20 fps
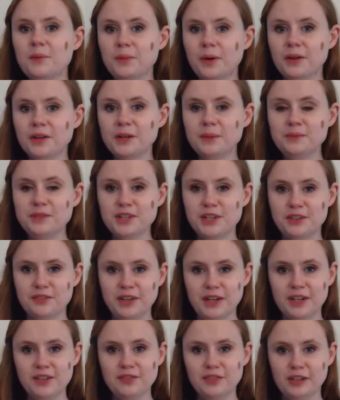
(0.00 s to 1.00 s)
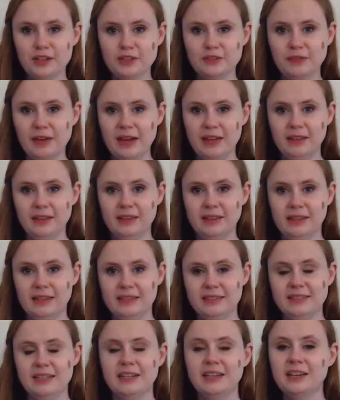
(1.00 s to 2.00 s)
Welcome to your very first violin
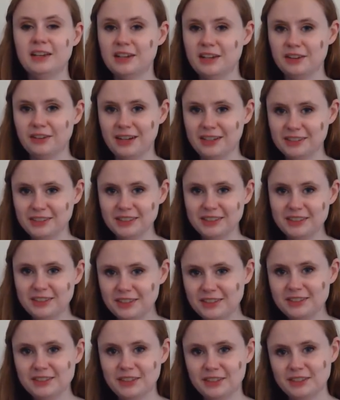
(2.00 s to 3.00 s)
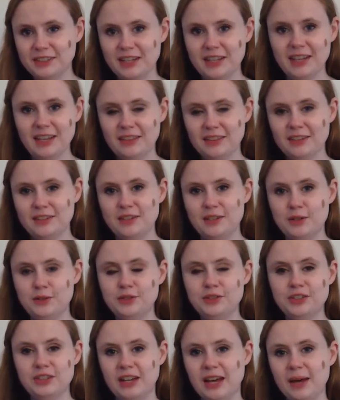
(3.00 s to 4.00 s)
lesson. Congratulations on taking this
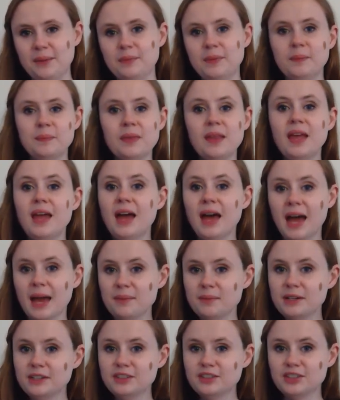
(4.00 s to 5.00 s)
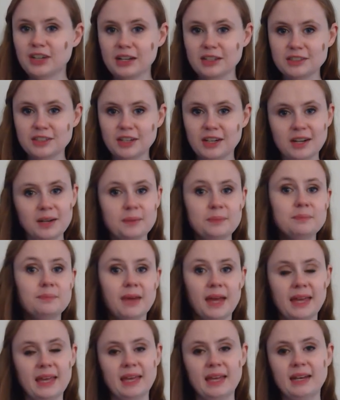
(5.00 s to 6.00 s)
huge step. I'm your instructor,
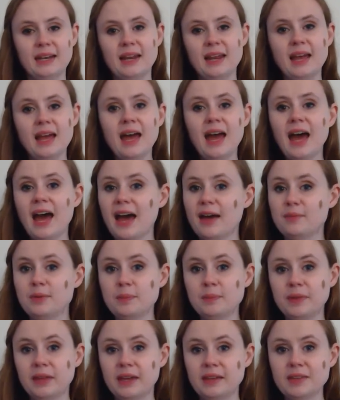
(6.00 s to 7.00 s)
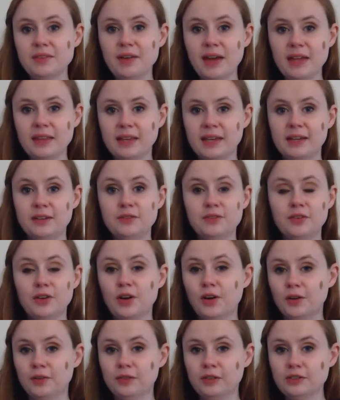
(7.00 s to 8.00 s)
Meghan. I've been playing the violin
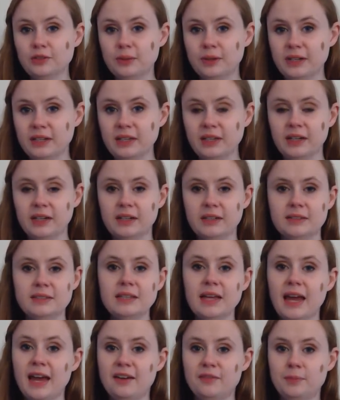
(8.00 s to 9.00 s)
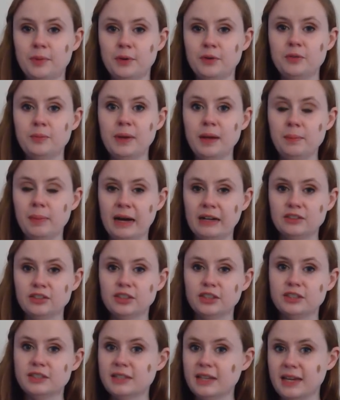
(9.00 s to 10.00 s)
for over 20 years. I have both my
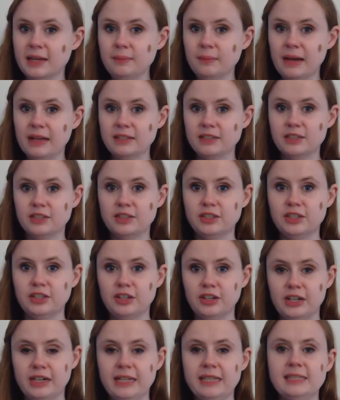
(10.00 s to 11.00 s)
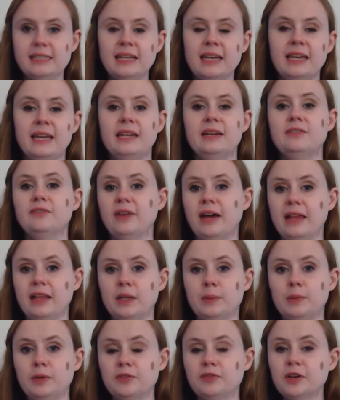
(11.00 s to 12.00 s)
bachelor's and master's degrees in
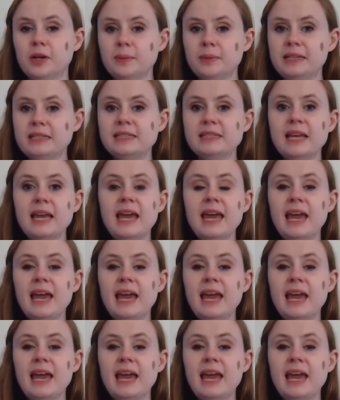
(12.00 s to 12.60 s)
violin performance,